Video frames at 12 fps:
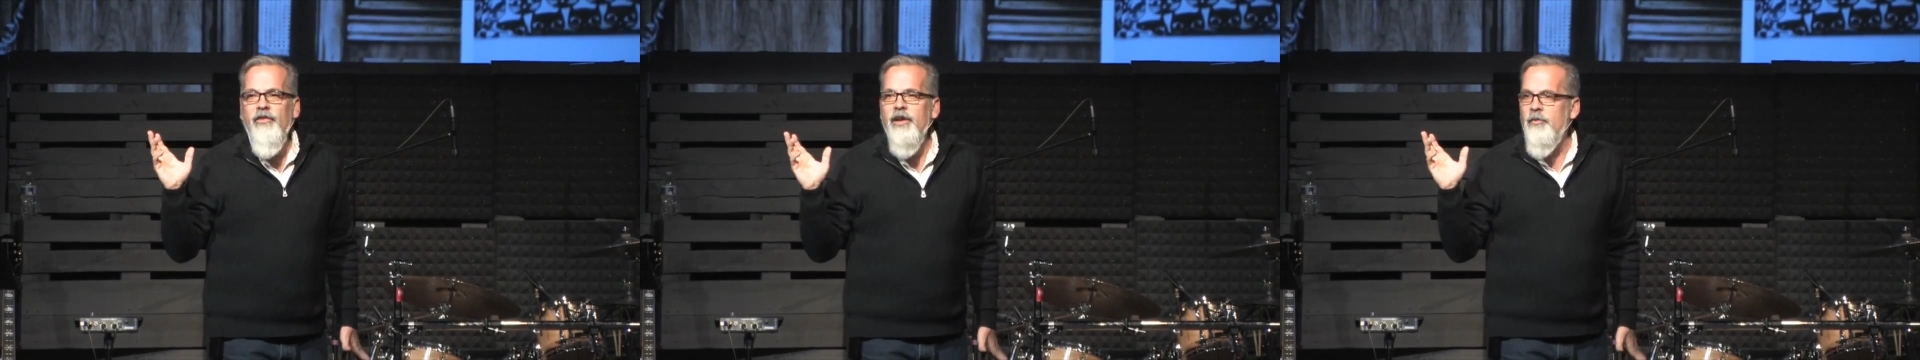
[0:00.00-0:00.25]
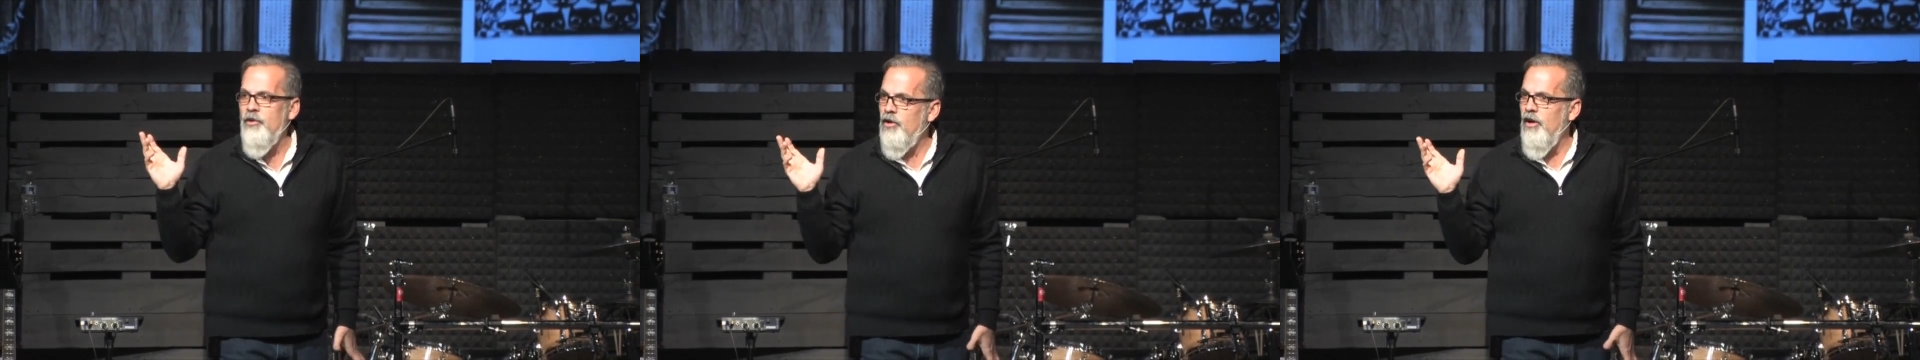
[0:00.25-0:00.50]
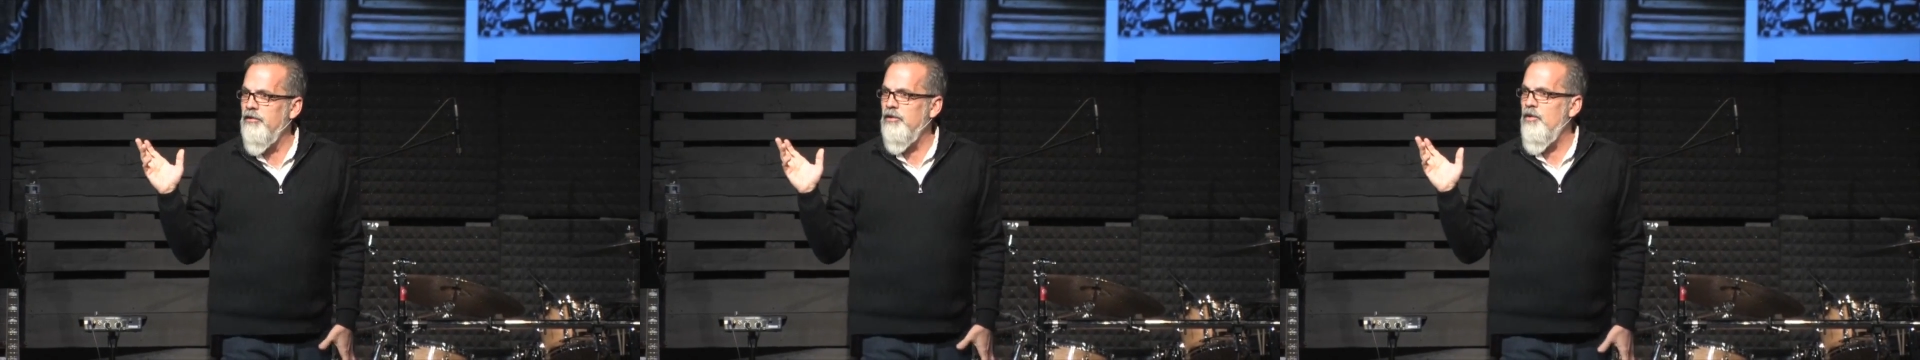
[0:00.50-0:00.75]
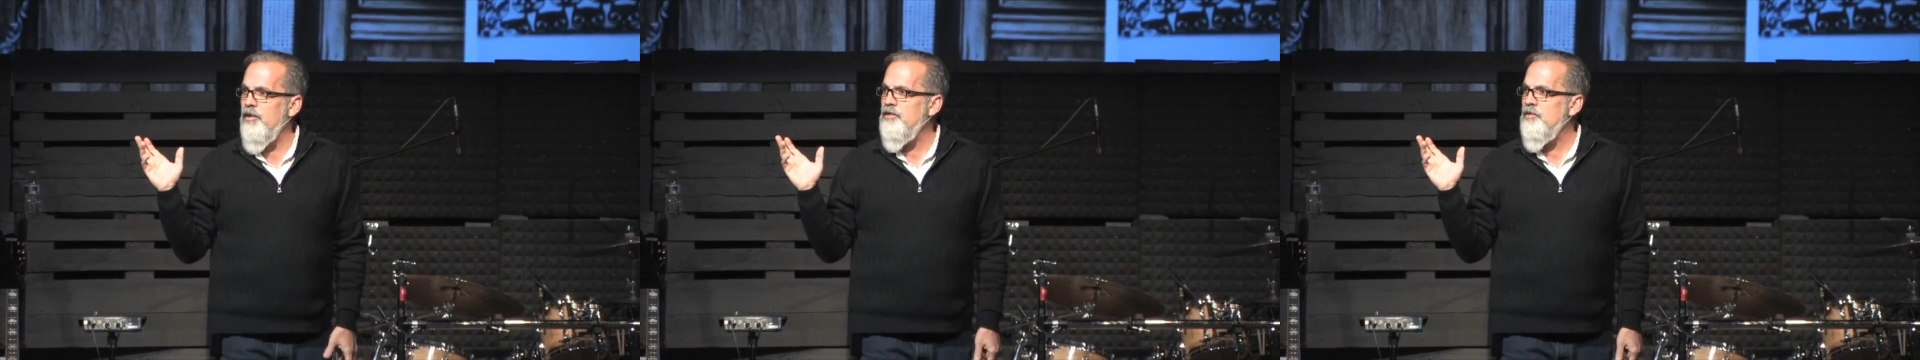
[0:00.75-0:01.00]
Him and are called
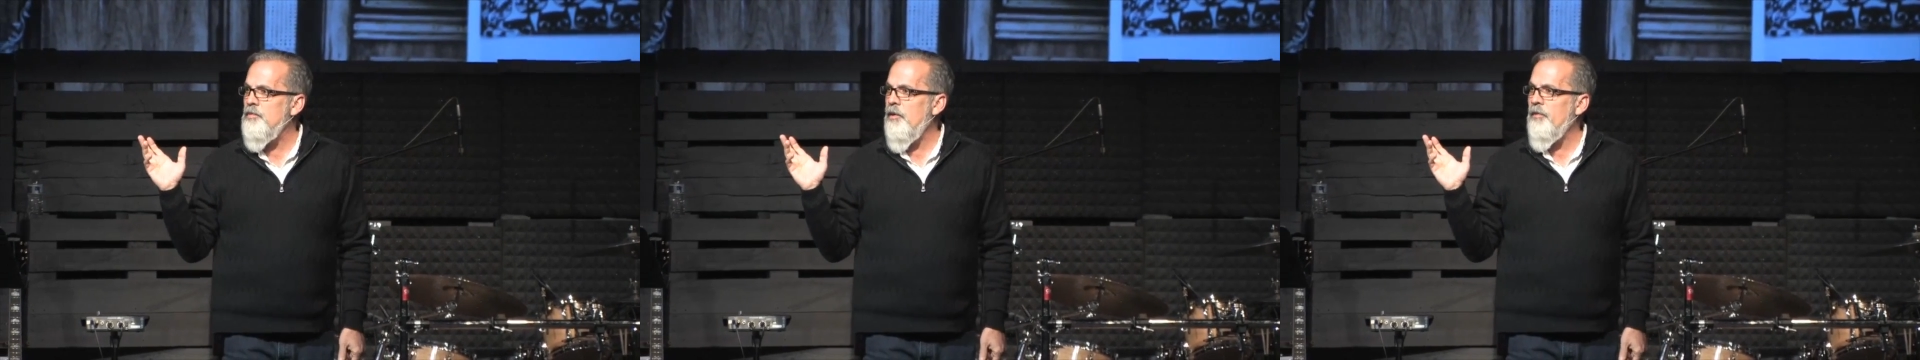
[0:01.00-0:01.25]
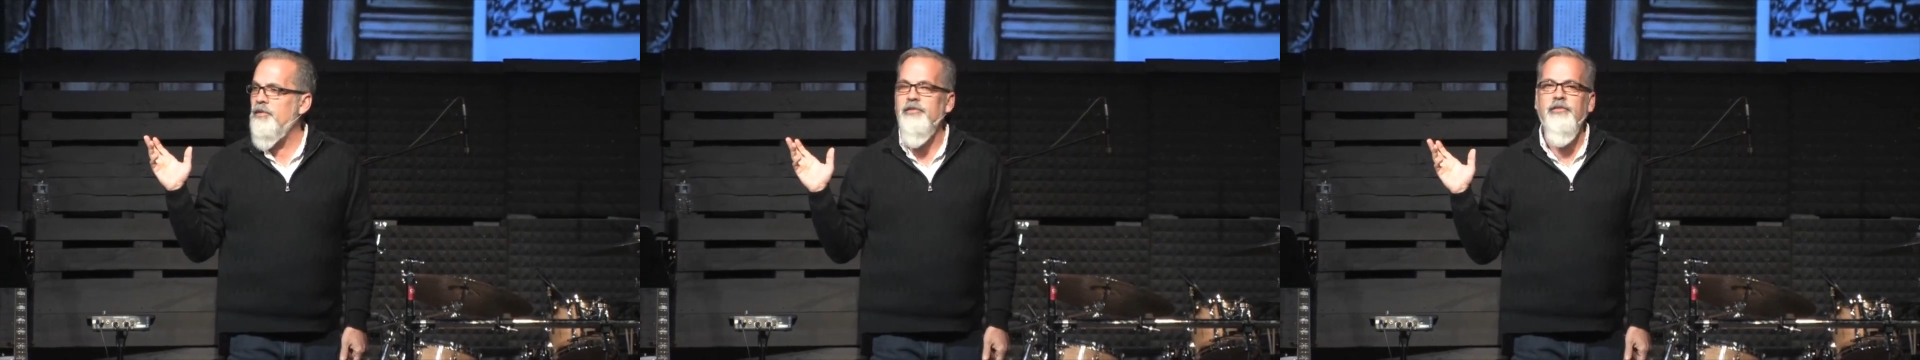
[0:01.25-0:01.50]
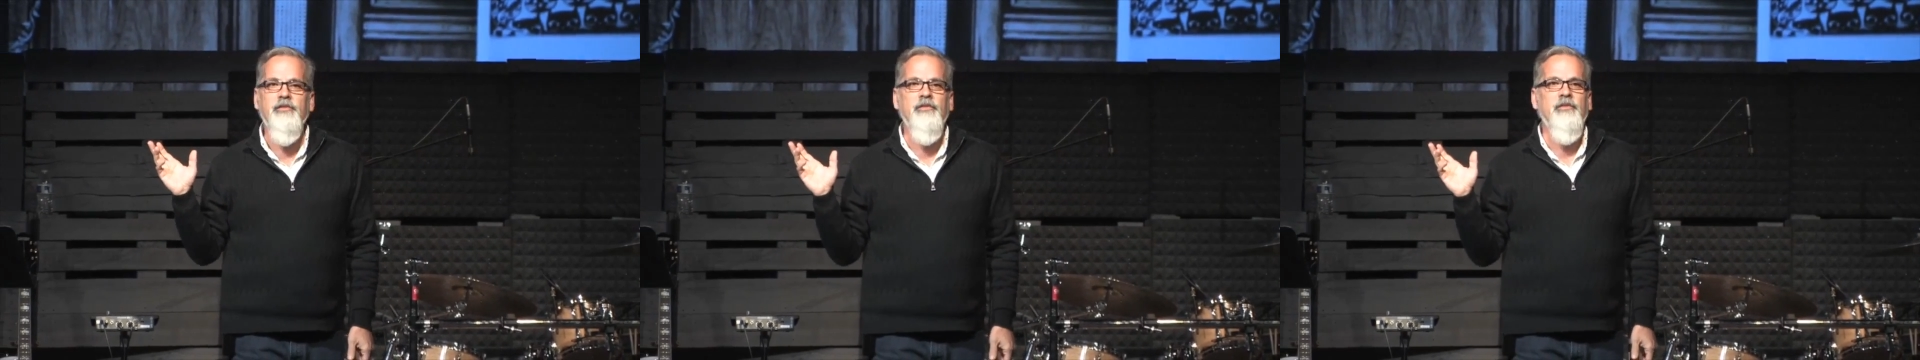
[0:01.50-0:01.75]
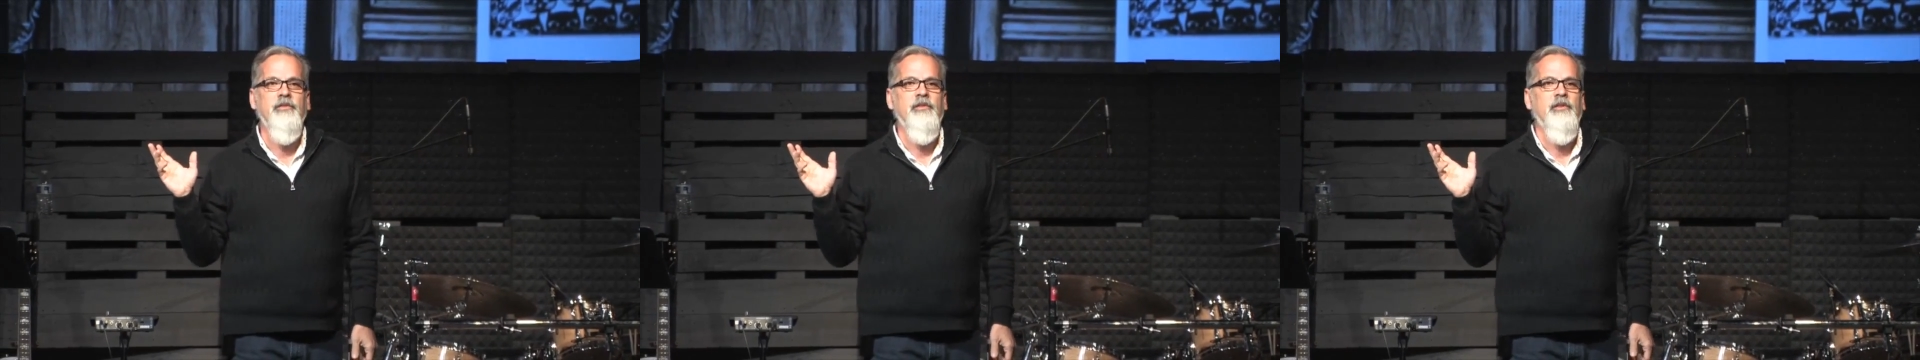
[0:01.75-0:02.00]
according to His purpose.
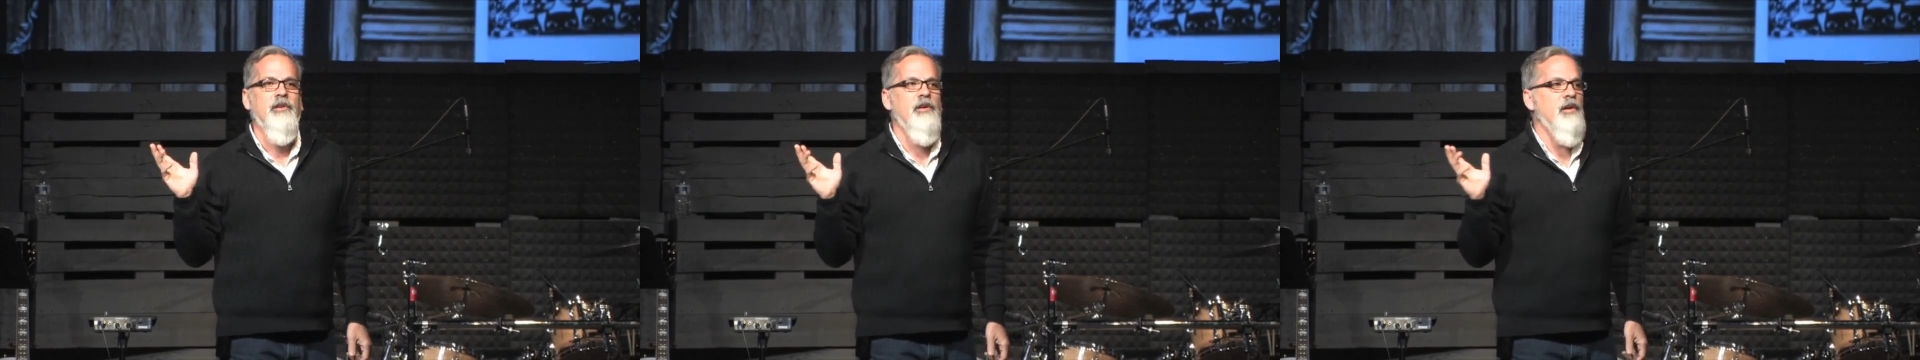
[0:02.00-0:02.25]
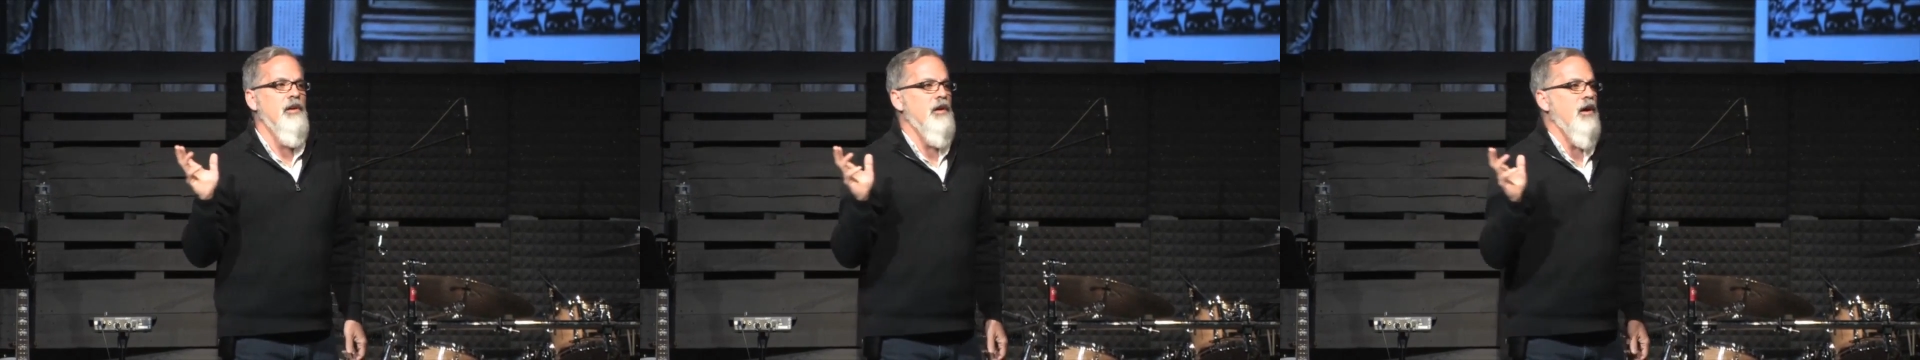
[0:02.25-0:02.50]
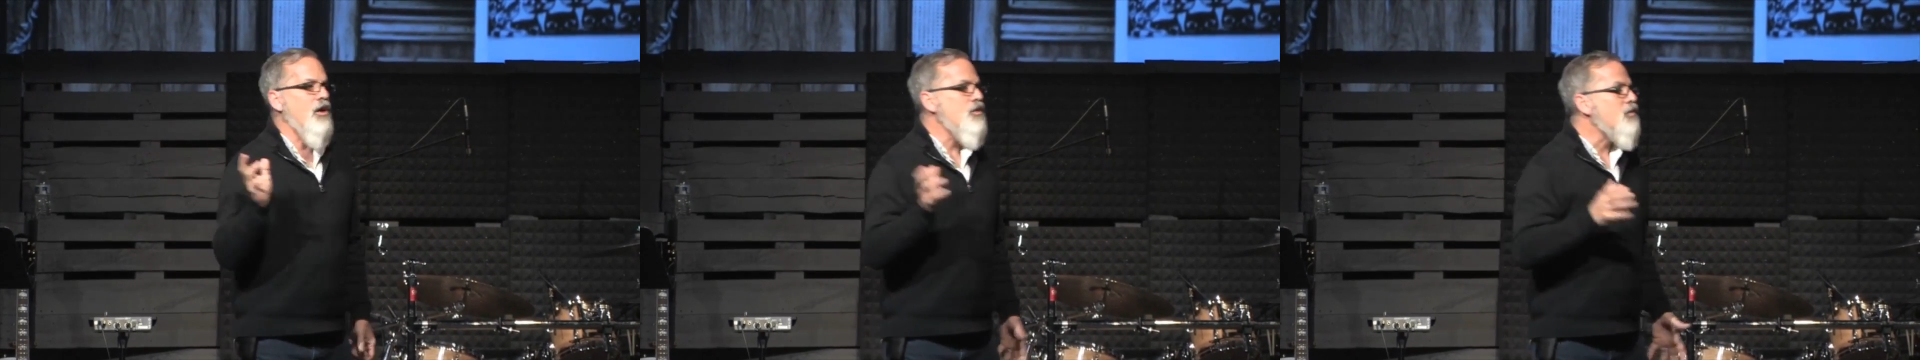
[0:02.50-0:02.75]
Are you